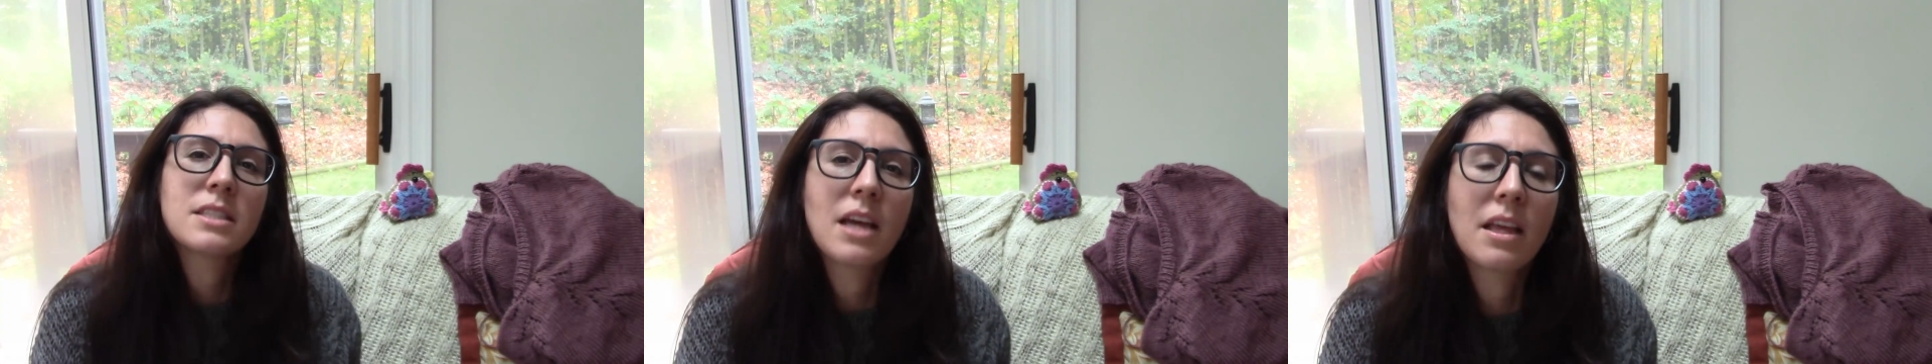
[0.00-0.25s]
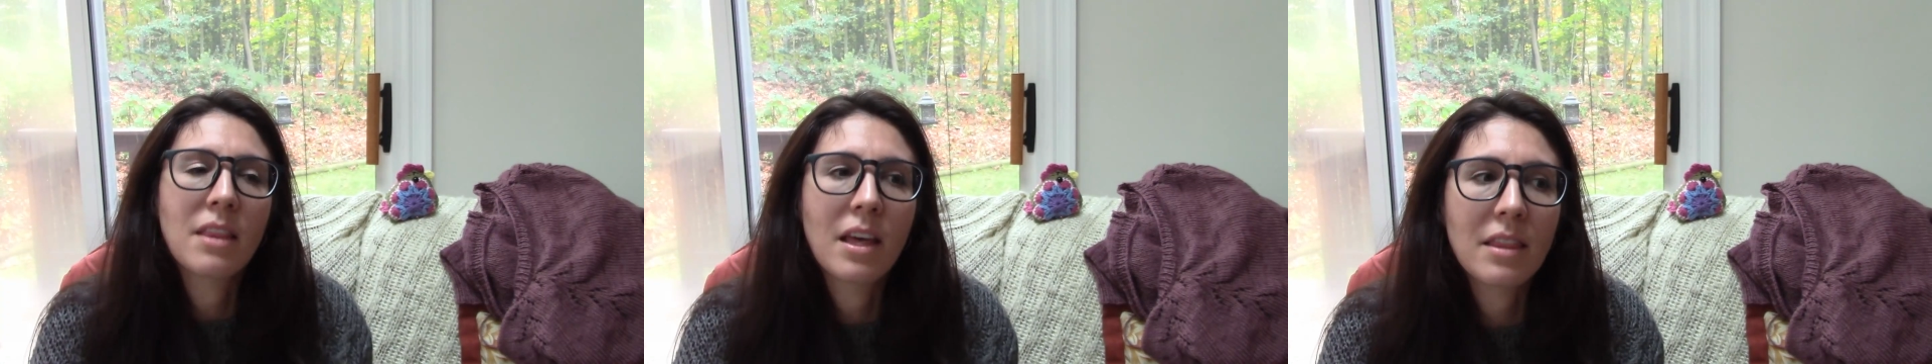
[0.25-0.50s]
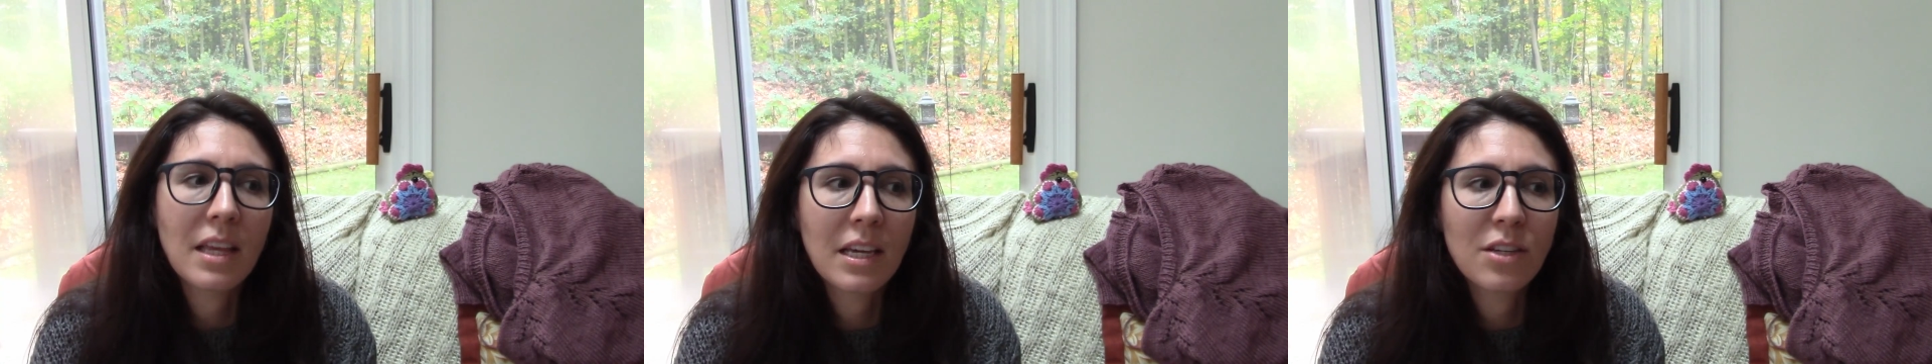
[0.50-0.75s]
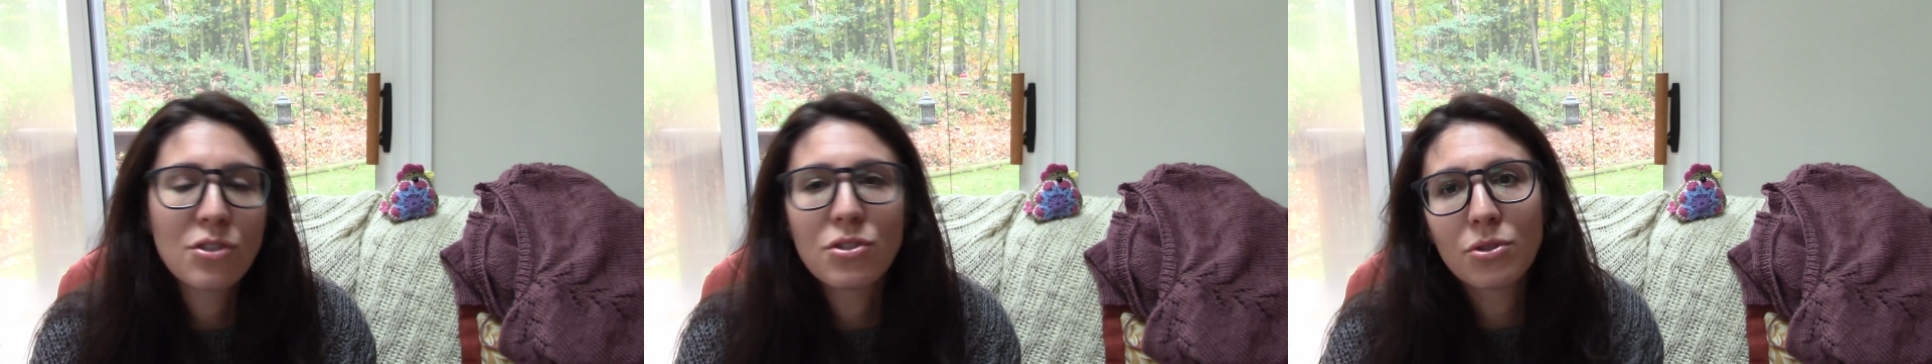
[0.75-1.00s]
and that they
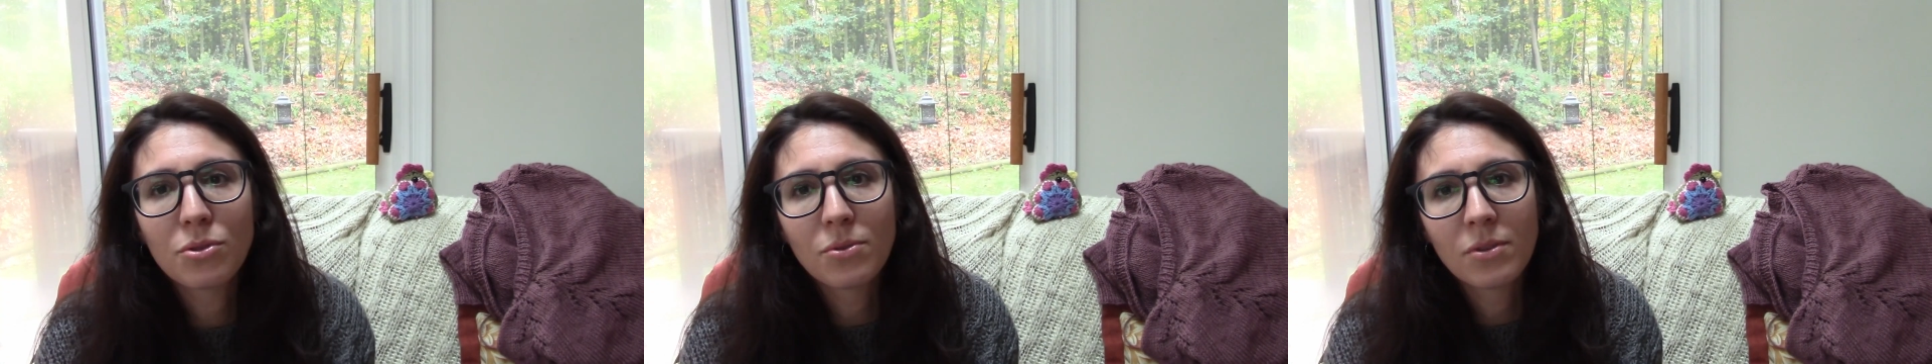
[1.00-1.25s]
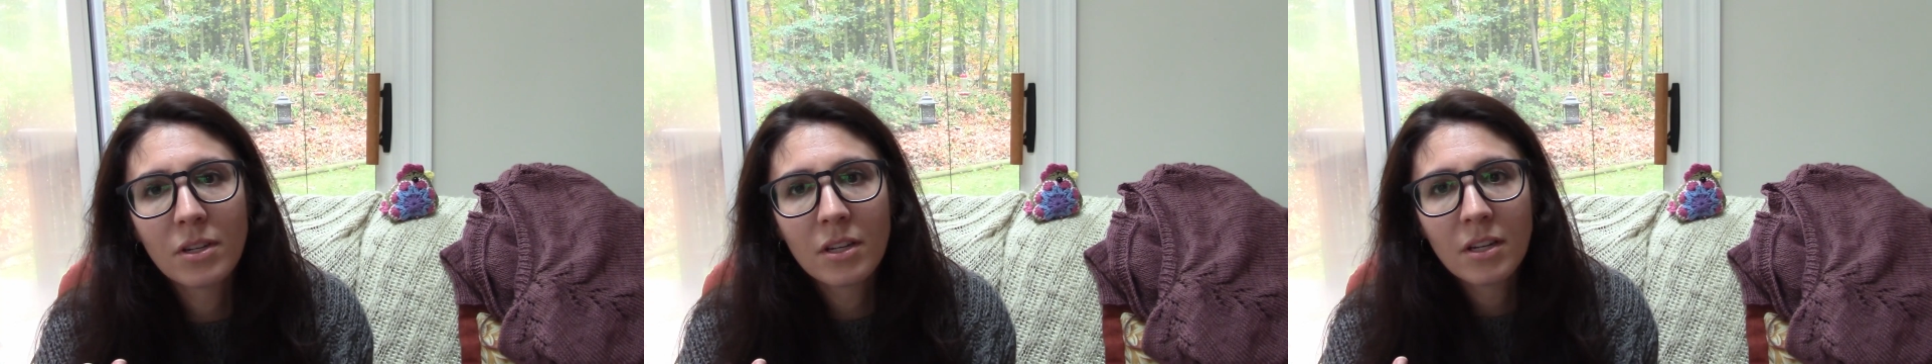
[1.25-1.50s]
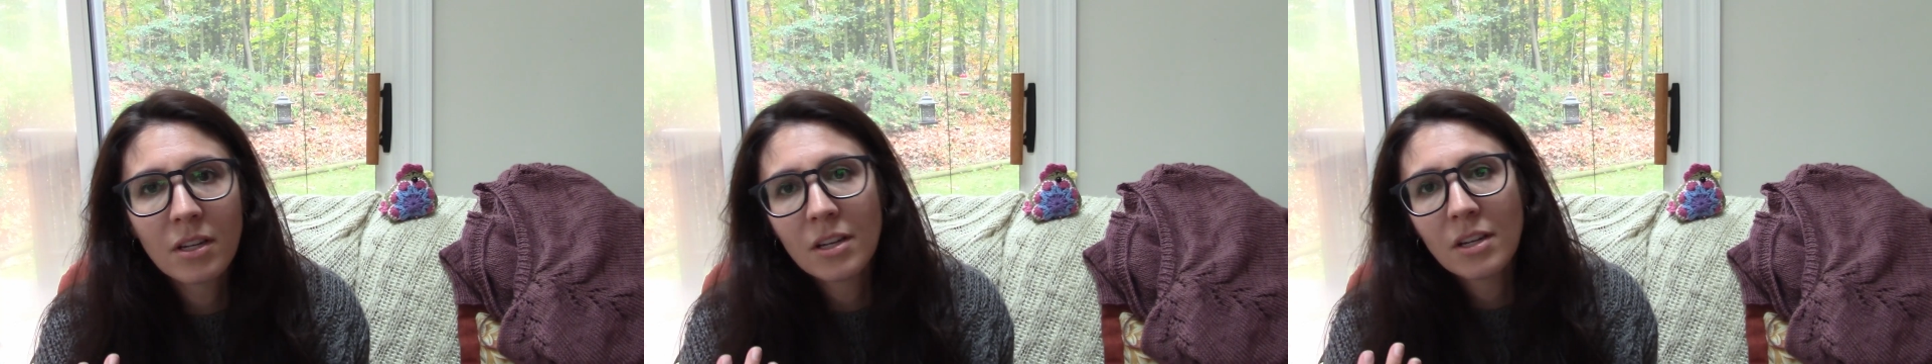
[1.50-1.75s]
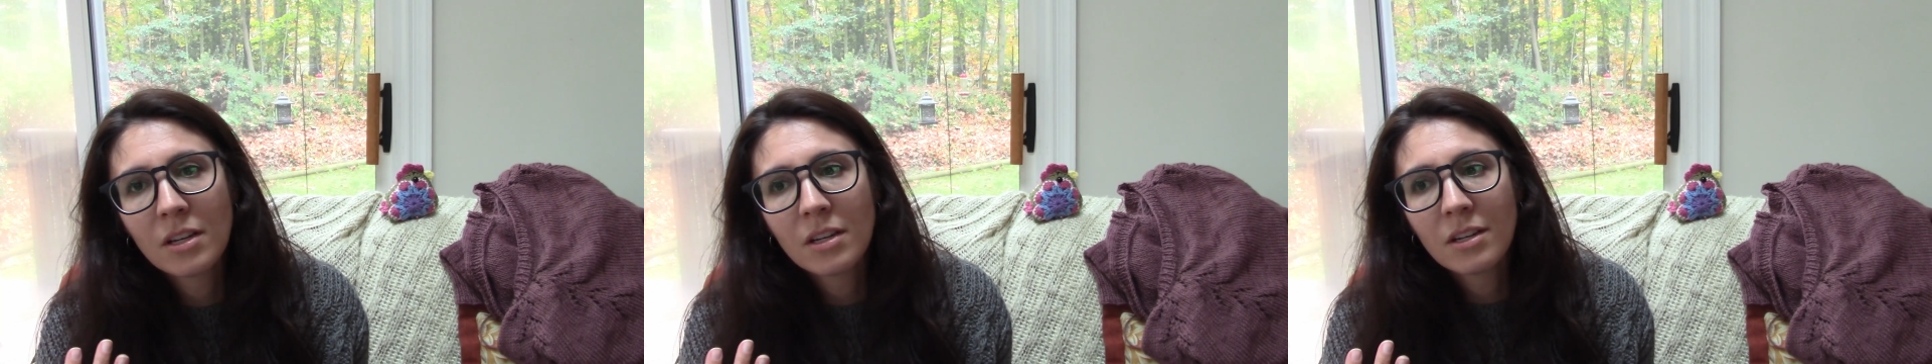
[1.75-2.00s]
can do
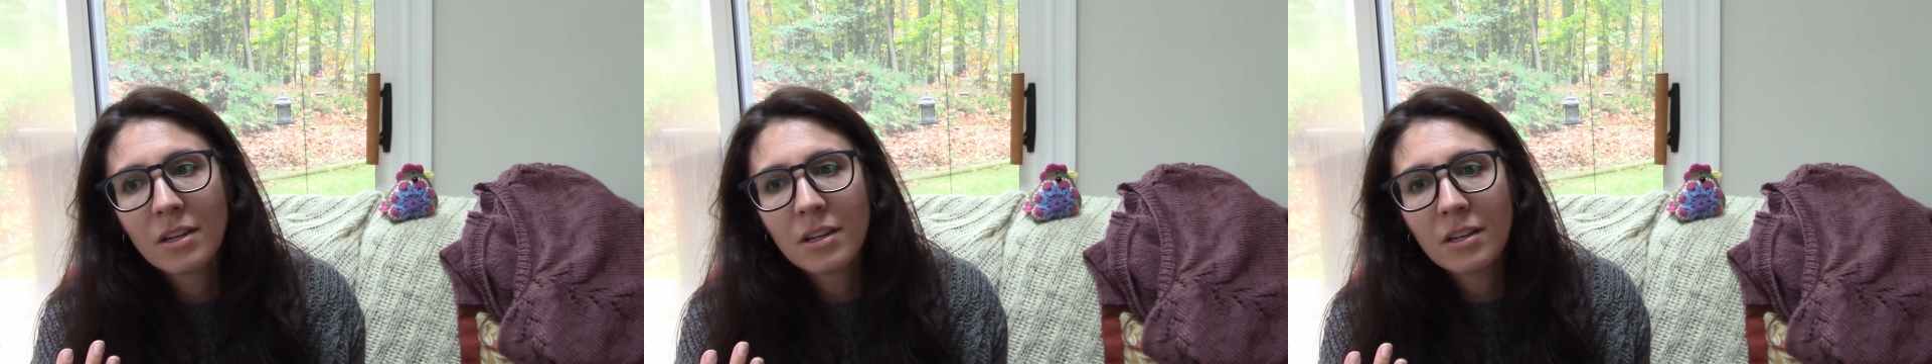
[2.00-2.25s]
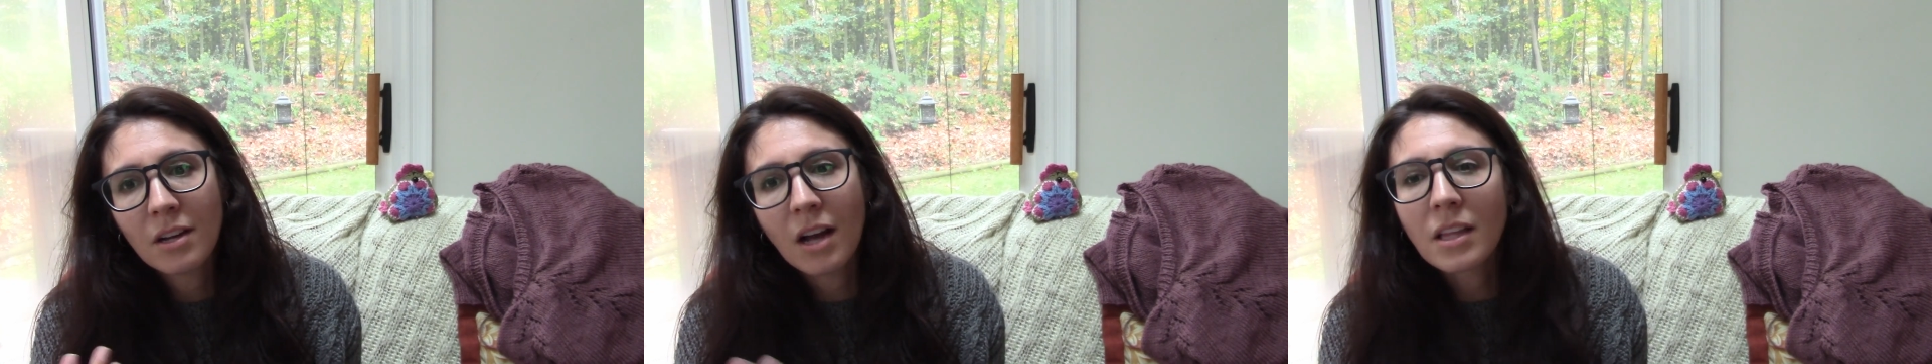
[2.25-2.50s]
a